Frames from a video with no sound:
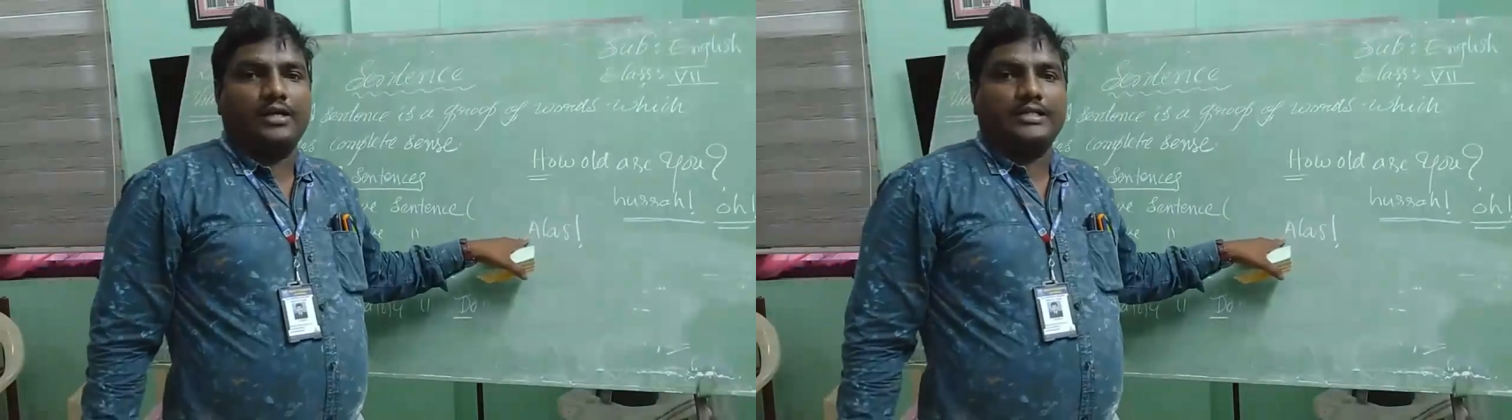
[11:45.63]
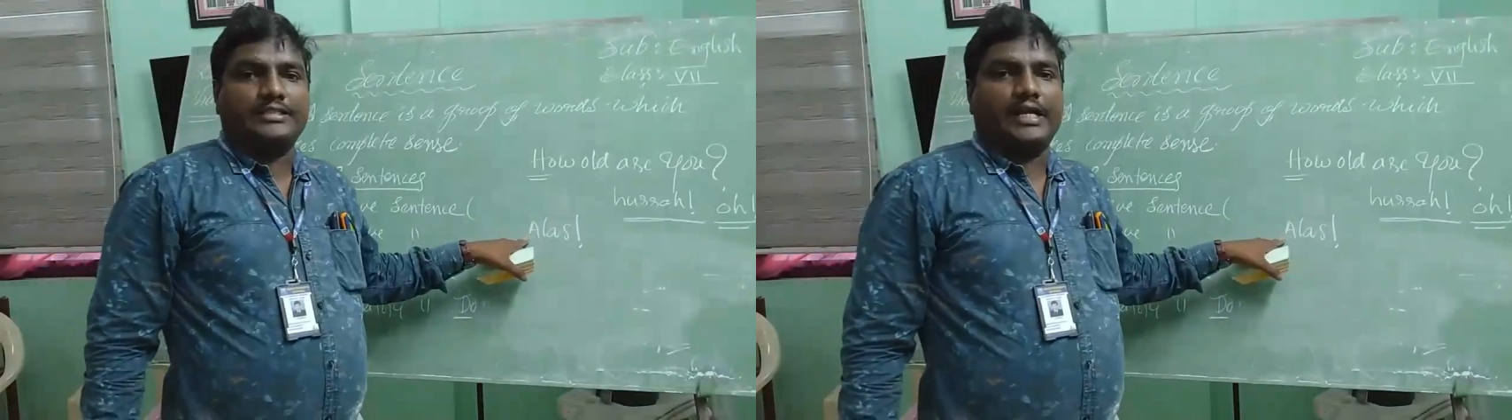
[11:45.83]

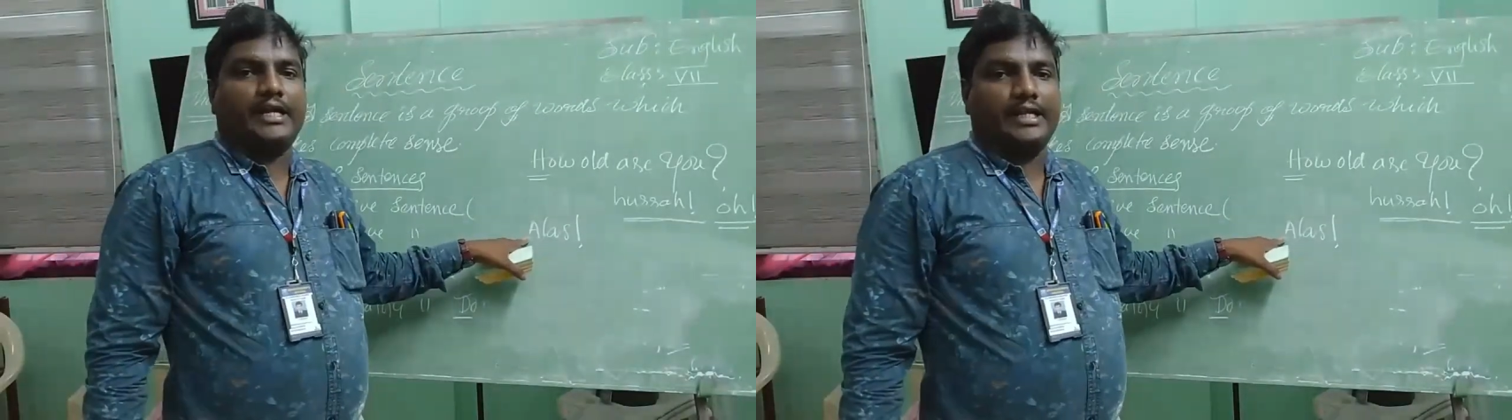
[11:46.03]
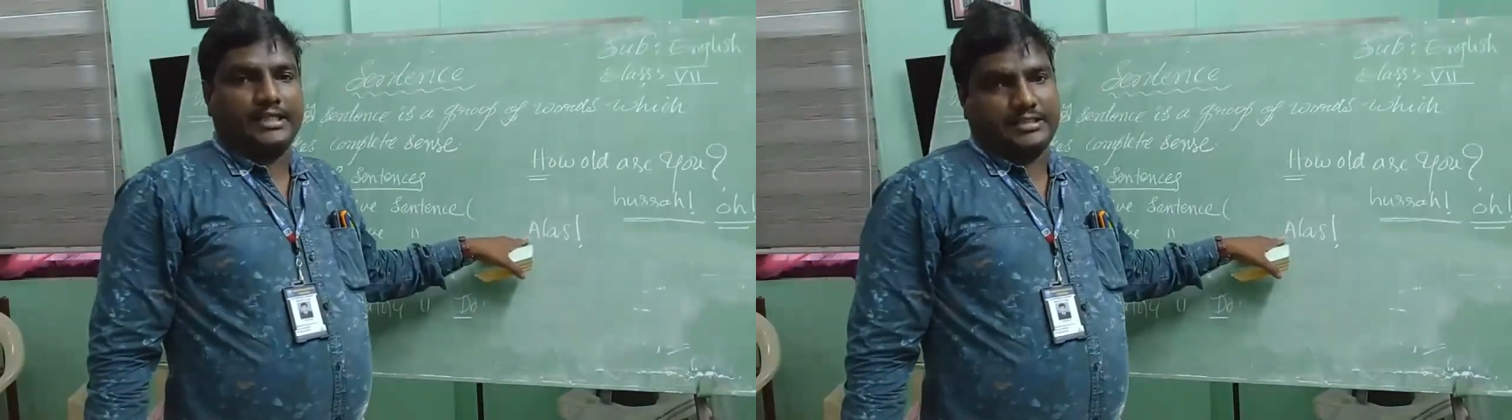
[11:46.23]

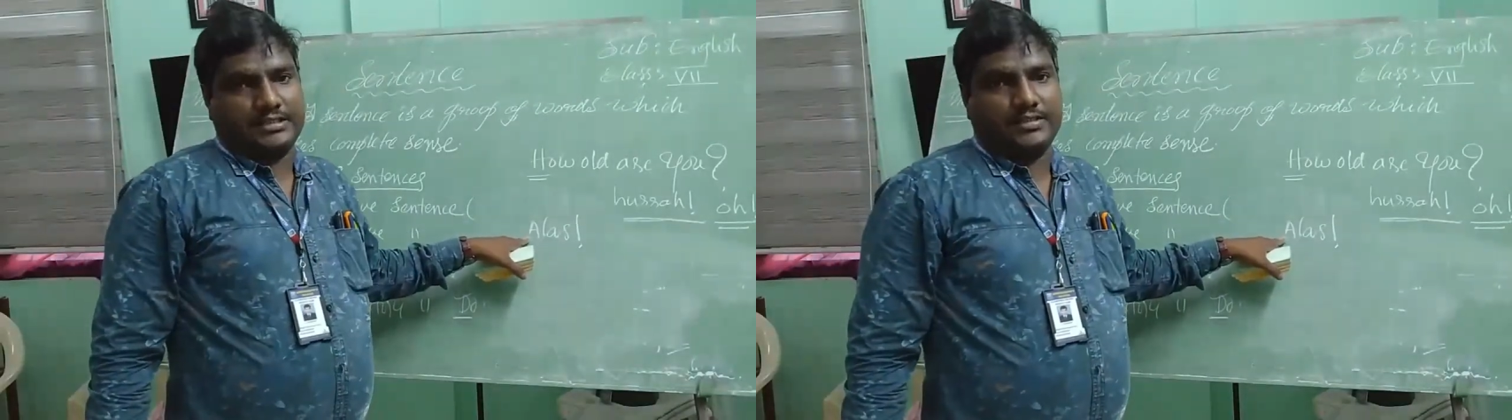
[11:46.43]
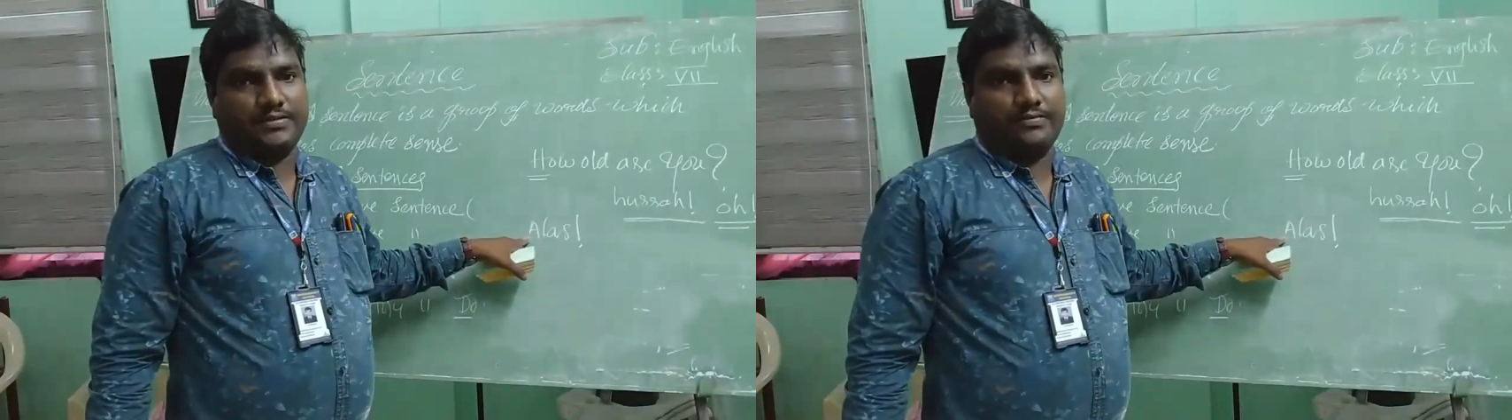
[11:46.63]

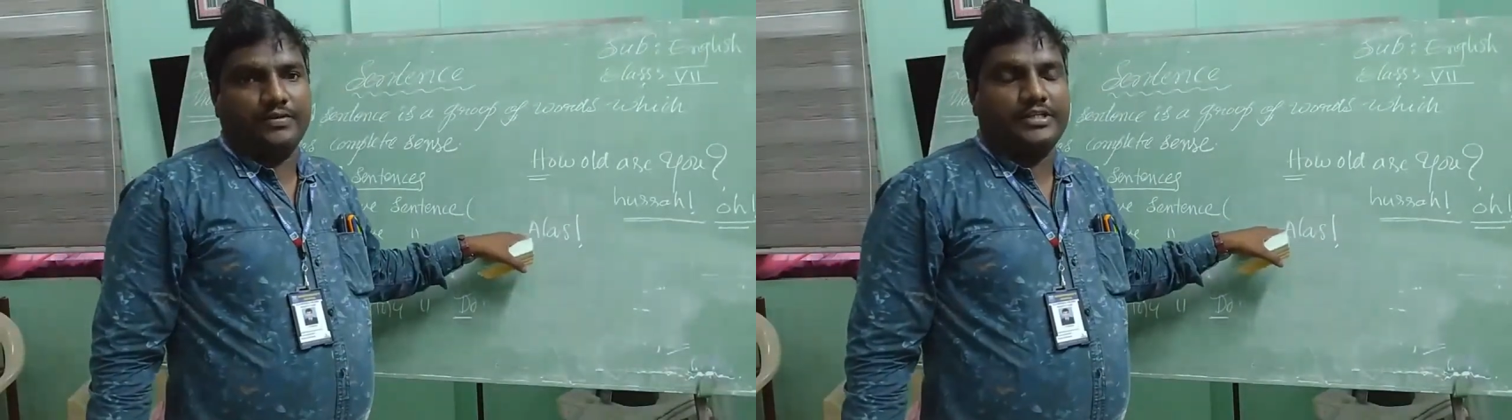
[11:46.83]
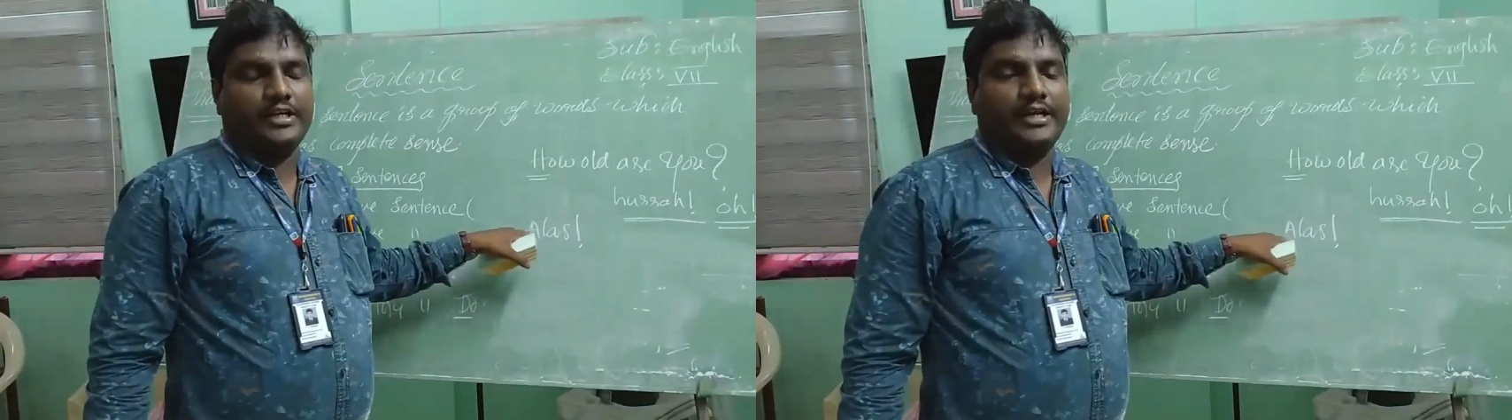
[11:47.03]
sadness,
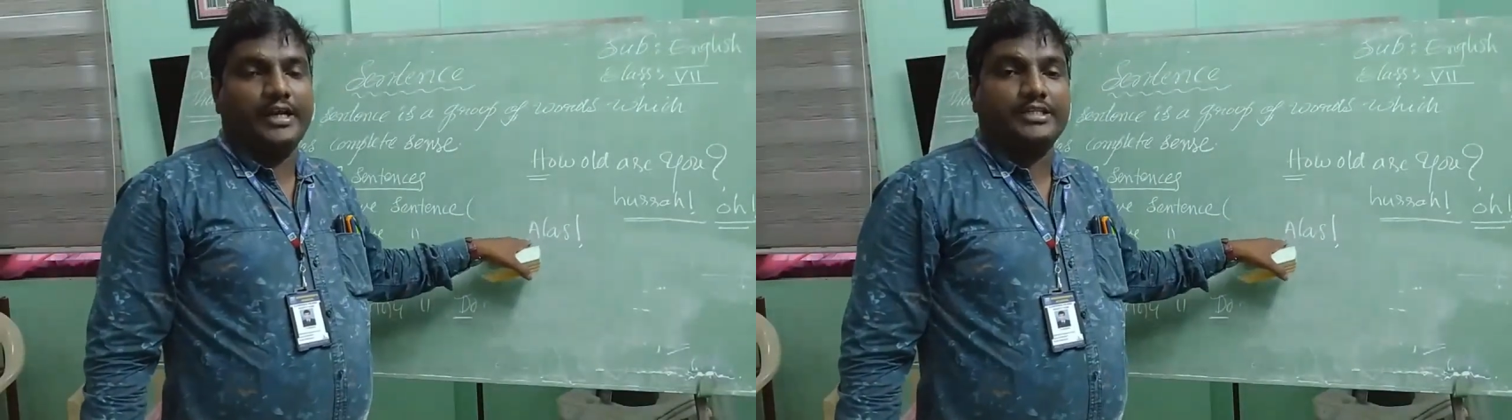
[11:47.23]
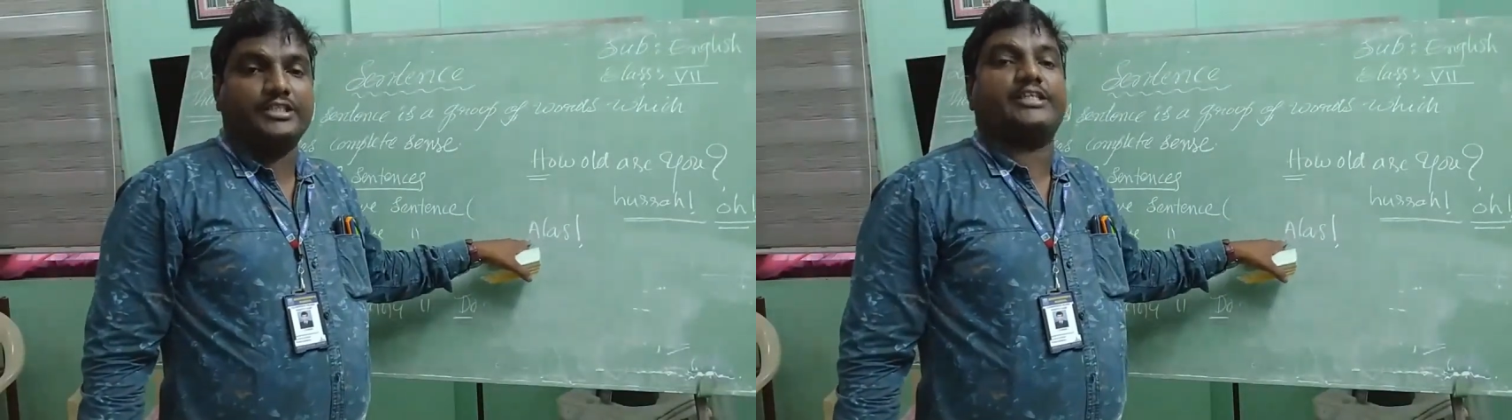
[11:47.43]
which
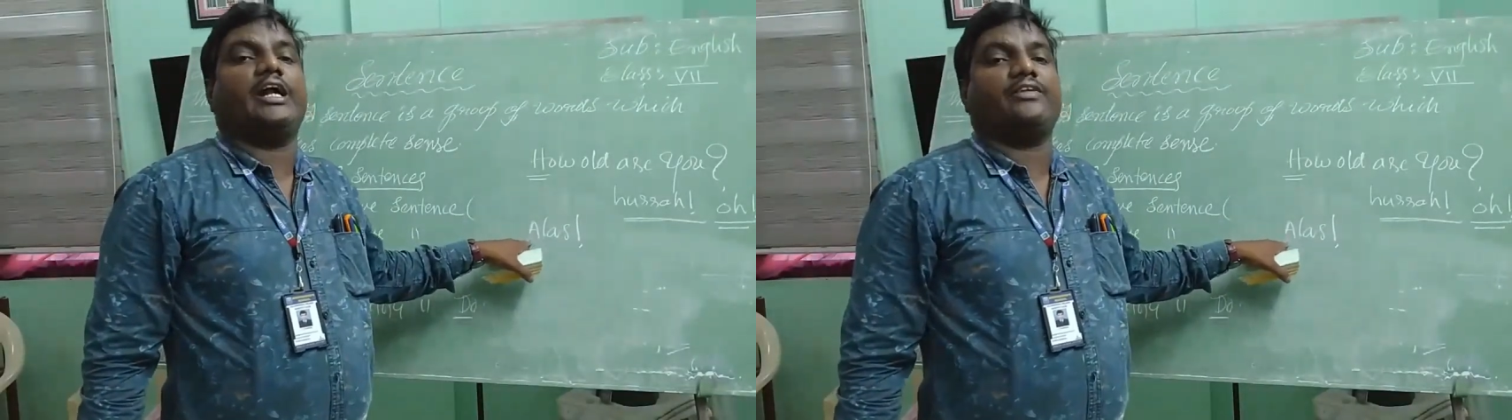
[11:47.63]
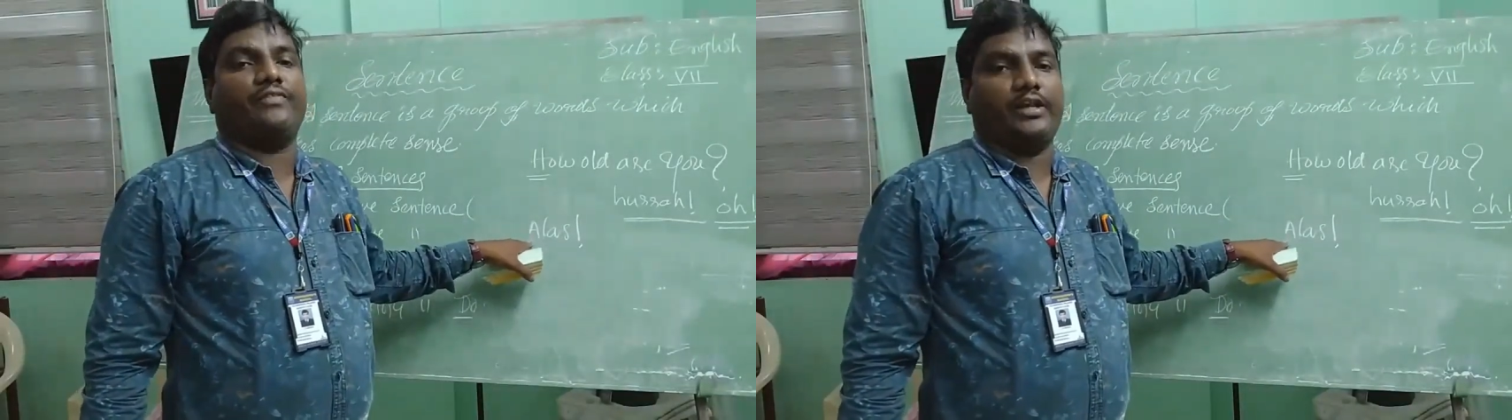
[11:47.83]
indicates
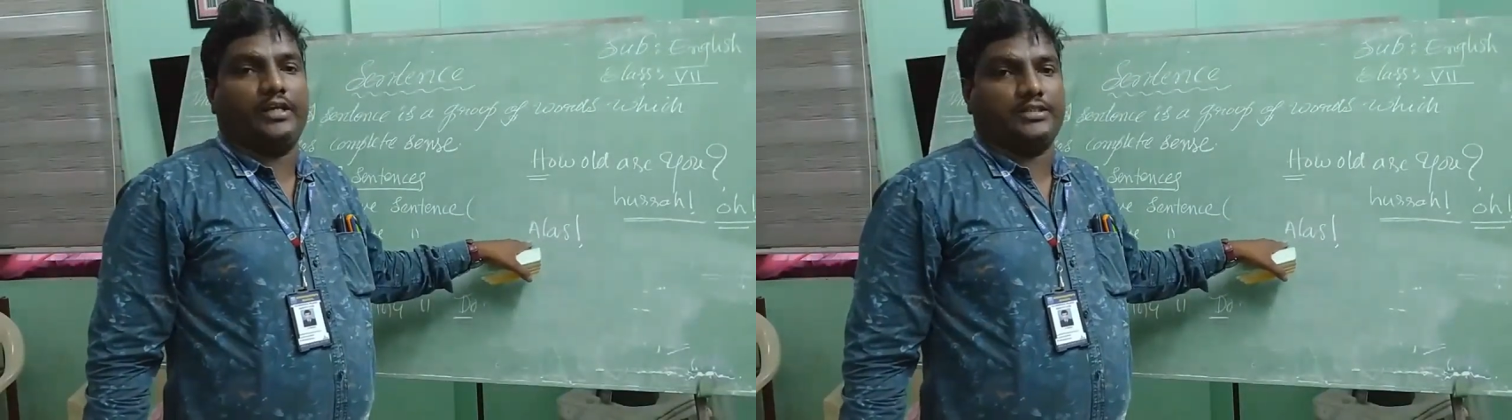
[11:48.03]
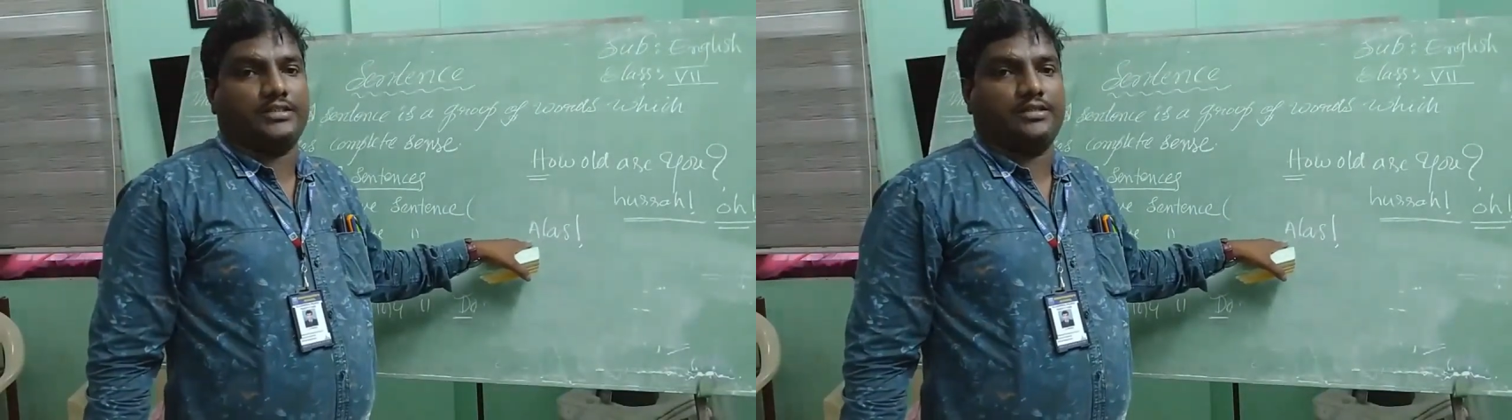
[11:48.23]
sad
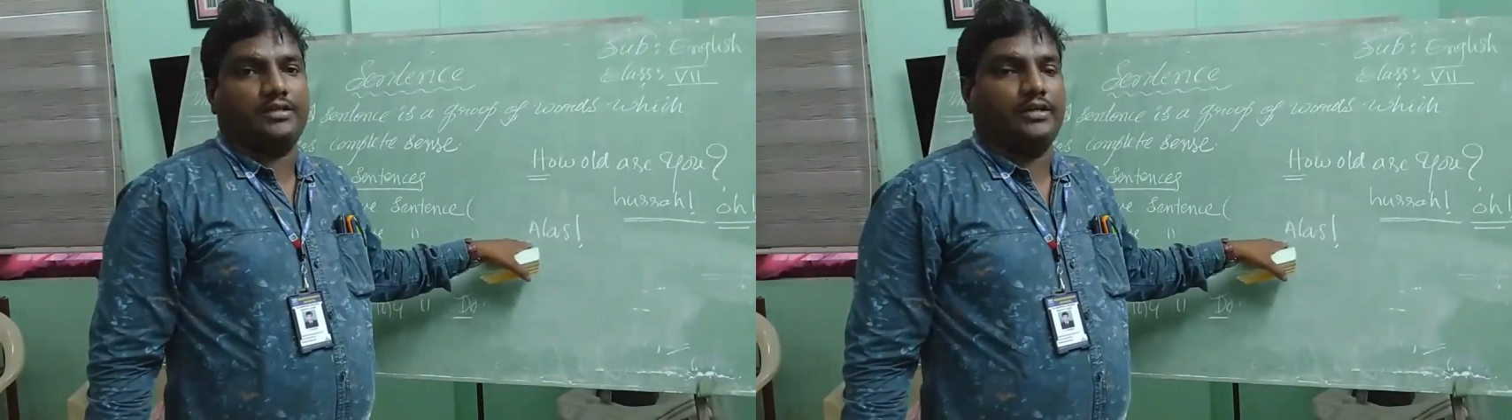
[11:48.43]
feelings.